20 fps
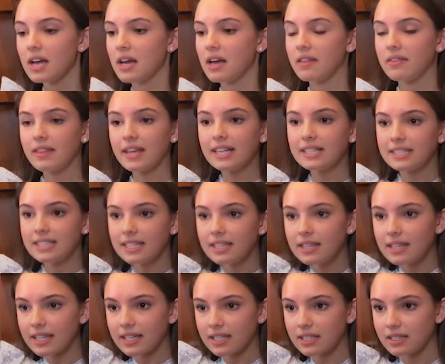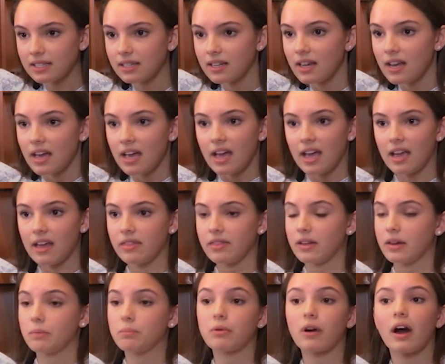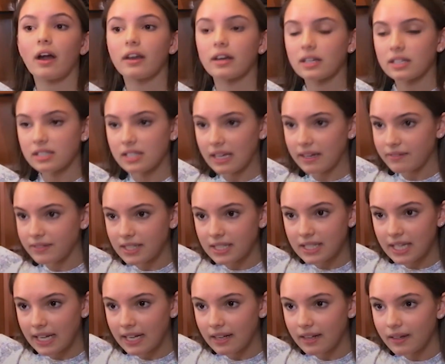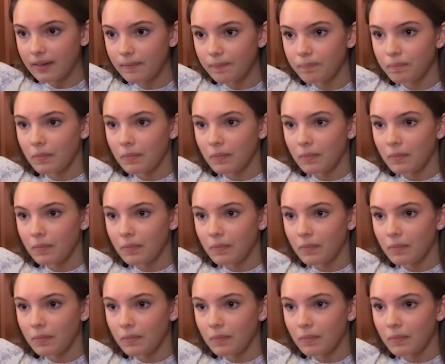And they did this in their product safety data,